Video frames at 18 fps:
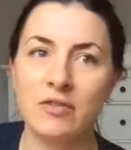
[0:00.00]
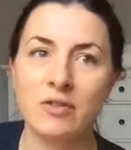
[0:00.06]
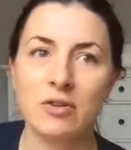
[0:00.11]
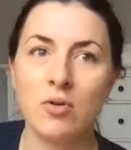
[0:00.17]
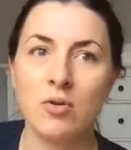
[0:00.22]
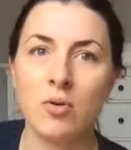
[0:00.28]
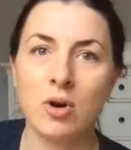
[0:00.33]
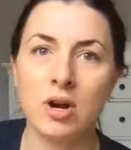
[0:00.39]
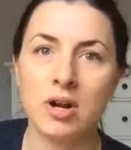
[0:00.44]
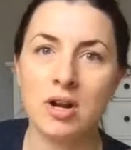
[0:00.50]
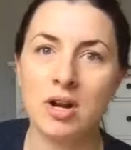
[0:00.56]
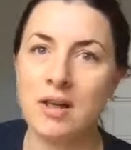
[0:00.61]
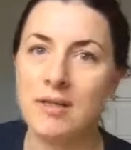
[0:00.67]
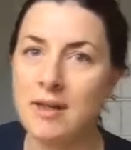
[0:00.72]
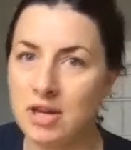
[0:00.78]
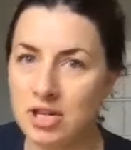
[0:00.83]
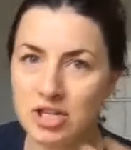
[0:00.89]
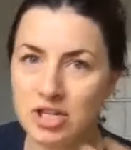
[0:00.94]
the cord
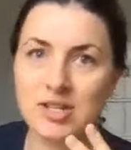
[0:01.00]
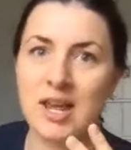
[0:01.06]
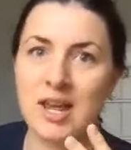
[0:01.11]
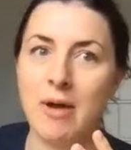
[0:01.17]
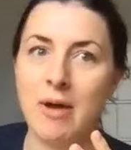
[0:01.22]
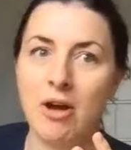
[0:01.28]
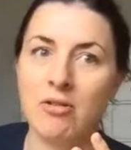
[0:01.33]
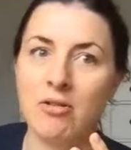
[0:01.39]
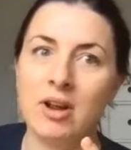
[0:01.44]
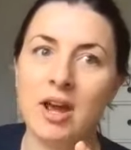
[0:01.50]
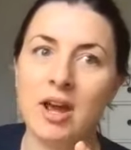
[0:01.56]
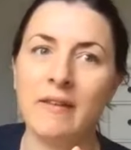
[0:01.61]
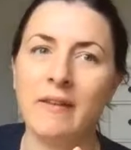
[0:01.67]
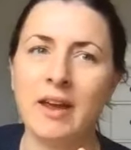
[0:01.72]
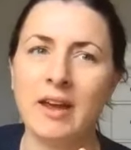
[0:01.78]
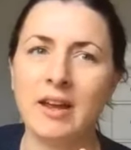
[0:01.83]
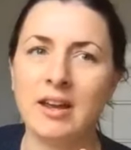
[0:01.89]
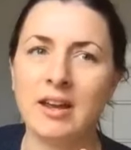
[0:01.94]
and then he just came out. And
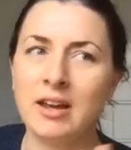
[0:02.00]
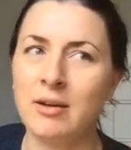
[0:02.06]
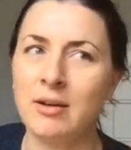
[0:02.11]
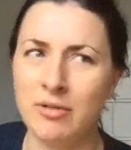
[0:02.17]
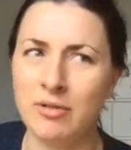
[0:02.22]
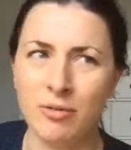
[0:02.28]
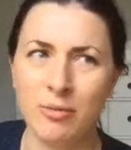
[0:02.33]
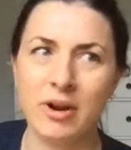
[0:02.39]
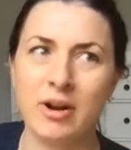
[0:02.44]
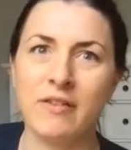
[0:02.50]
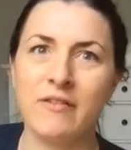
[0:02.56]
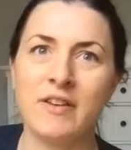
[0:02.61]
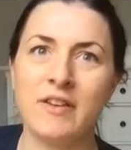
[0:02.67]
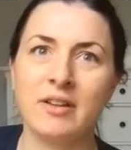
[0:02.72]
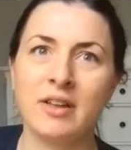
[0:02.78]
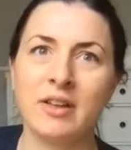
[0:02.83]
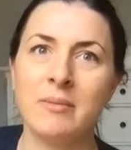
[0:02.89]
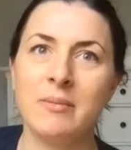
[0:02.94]
like, it was a weird
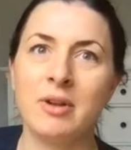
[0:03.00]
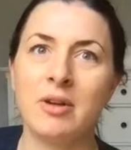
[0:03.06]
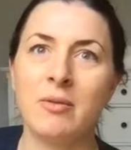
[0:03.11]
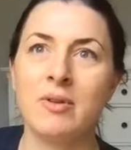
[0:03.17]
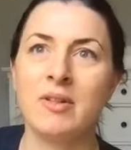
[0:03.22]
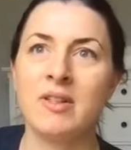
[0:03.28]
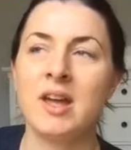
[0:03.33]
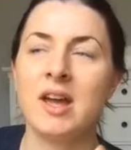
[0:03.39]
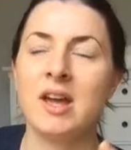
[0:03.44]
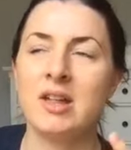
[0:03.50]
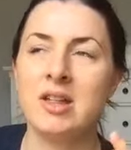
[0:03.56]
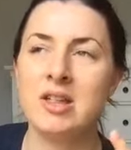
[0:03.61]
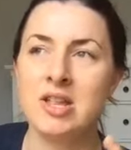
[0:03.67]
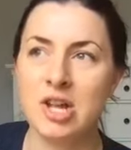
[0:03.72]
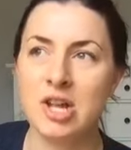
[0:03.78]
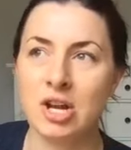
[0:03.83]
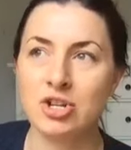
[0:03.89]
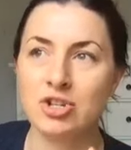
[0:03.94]
feeling, but it was like
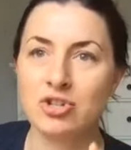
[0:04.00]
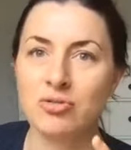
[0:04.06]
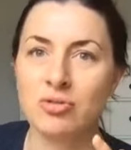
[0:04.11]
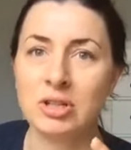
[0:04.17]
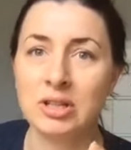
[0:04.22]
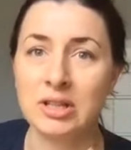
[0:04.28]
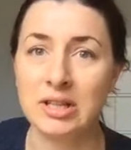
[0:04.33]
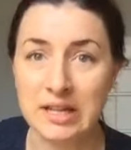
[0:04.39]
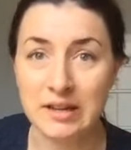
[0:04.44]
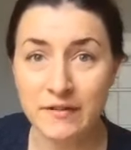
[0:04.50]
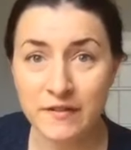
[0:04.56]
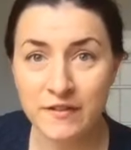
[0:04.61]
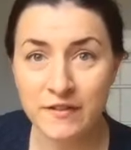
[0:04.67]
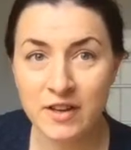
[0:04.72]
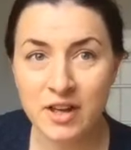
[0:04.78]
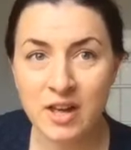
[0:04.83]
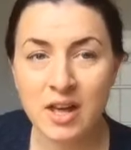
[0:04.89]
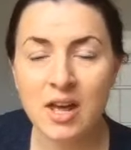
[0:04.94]
such
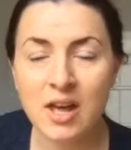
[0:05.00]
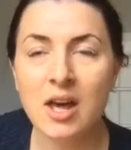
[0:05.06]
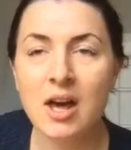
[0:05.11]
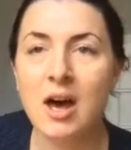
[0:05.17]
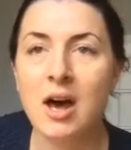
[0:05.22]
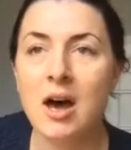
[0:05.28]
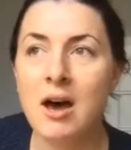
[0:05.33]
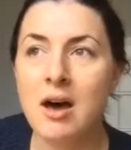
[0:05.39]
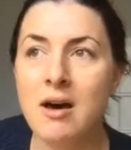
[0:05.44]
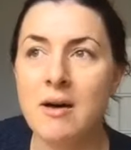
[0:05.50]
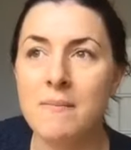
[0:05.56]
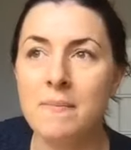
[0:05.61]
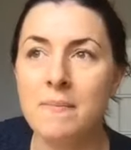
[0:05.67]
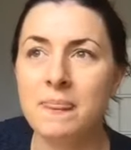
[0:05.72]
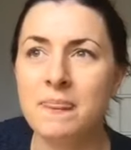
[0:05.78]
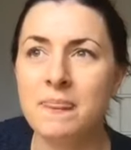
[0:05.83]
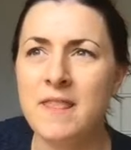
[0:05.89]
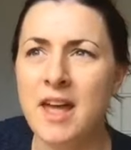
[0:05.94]
relief.
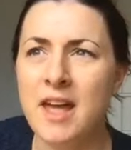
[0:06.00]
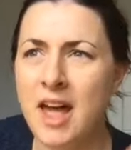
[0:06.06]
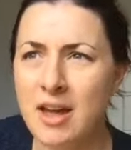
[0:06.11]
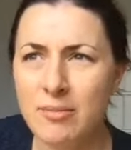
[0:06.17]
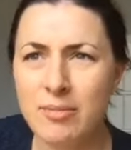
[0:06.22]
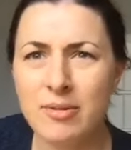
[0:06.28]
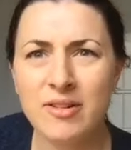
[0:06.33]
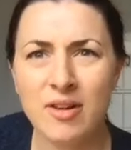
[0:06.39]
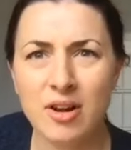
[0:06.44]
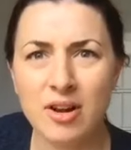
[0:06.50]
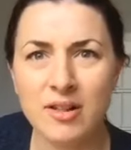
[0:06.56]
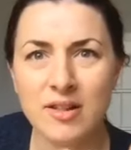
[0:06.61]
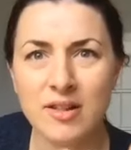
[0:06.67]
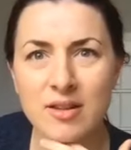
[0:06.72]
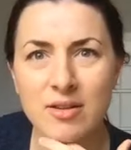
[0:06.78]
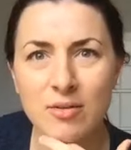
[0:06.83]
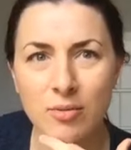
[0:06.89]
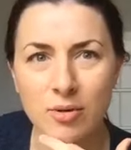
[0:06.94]
The head was
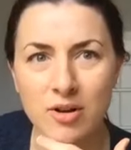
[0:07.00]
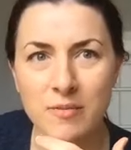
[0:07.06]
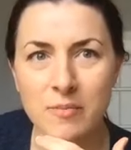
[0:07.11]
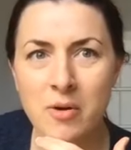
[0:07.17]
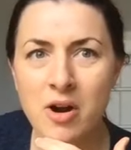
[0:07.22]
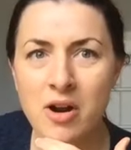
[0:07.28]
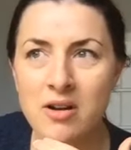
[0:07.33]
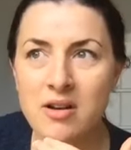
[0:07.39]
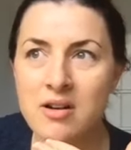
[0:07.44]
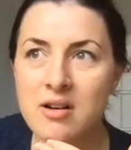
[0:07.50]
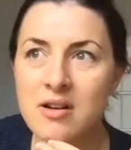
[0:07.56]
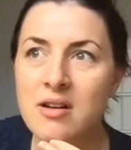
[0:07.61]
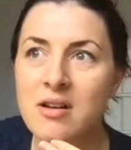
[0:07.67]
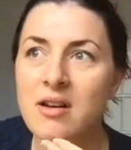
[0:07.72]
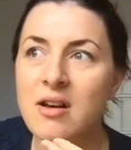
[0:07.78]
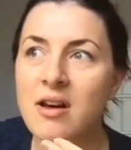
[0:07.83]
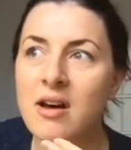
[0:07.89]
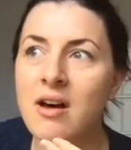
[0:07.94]
honestly the worst part.
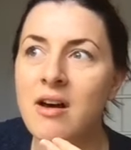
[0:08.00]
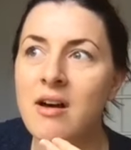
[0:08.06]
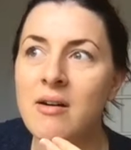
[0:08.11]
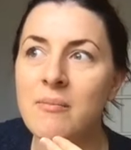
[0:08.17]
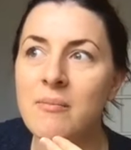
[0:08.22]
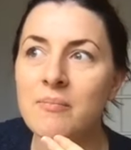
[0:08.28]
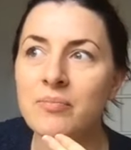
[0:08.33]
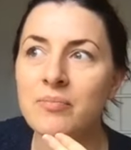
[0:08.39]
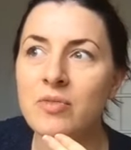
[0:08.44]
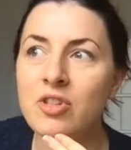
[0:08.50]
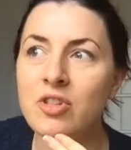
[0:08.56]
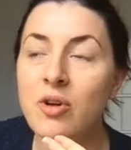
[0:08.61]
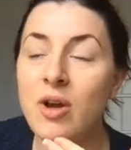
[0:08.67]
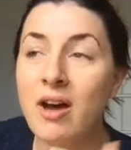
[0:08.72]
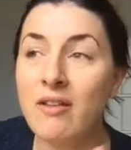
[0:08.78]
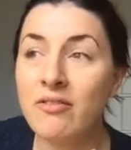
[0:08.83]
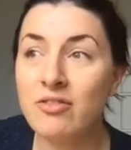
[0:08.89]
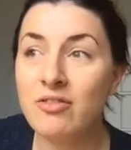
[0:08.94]
So
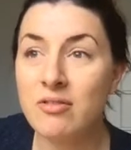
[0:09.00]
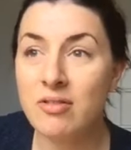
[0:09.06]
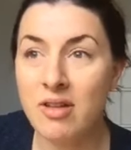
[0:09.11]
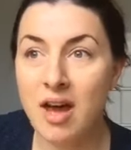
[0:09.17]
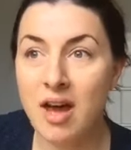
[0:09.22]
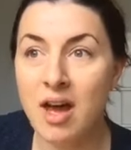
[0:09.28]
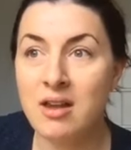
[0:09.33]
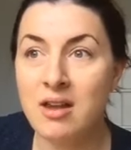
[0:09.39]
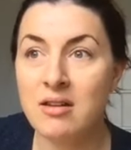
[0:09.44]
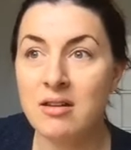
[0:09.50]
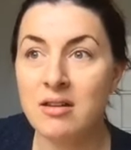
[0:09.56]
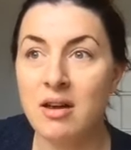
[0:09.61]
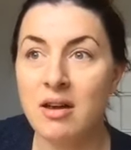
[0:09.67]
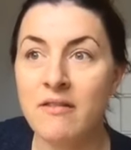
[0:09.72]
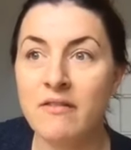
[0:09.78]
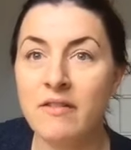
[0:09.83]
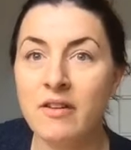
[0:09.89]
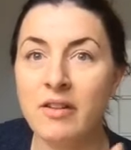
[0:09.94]
after that,
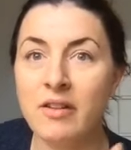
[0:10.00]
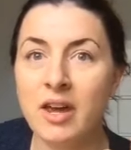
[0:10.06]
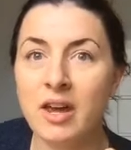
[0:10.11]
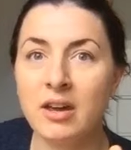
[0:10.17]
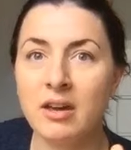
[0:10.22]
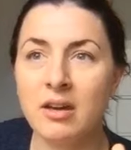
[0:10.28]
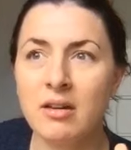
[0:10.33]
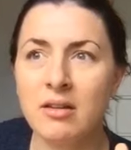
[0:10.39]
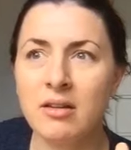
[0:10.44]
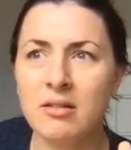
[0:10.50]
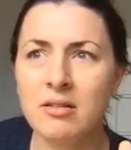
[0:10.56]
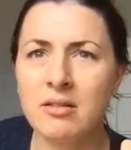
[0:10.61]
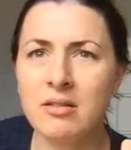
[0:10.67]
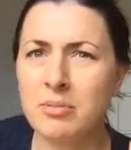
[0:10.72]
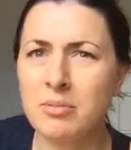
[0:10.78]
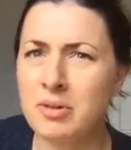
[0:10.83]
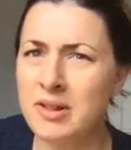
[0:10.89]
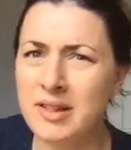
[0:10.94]
I feel like
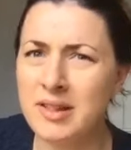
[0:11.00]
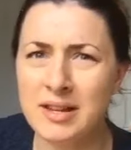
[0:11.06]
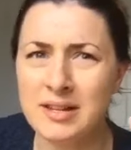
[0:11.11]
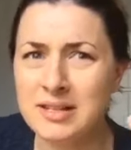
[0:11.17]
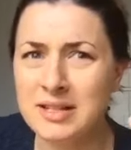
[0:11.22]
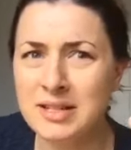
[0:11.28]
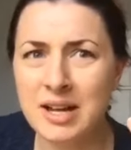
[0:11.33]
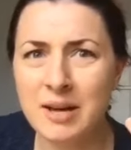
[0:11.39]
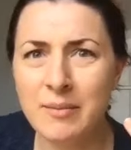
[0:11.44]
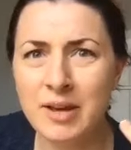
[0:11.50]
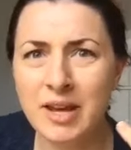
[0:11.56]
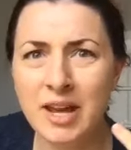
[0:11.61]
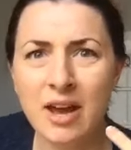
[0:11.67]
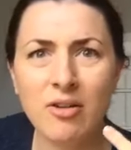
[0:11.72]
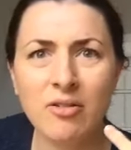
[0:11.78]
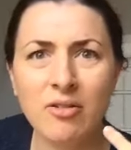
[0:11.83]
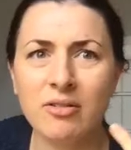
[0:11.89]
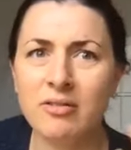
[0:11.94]
the placenta coming
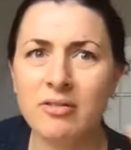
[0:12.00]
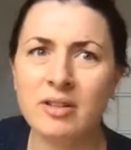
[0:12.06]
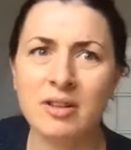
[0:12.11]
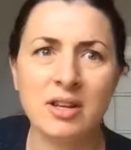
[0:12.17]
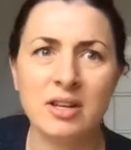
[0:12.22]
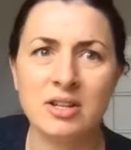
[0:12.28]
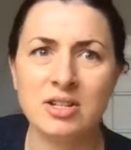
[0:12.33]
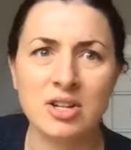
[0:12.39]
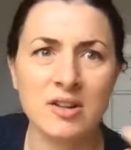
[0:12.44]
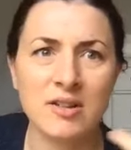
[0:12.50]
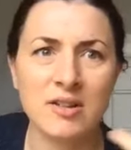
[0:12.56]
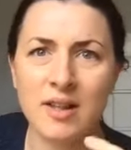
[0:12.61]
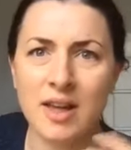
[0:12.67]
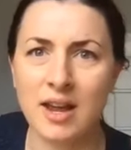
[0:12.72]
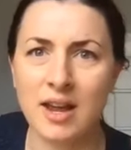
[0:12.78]
out, it just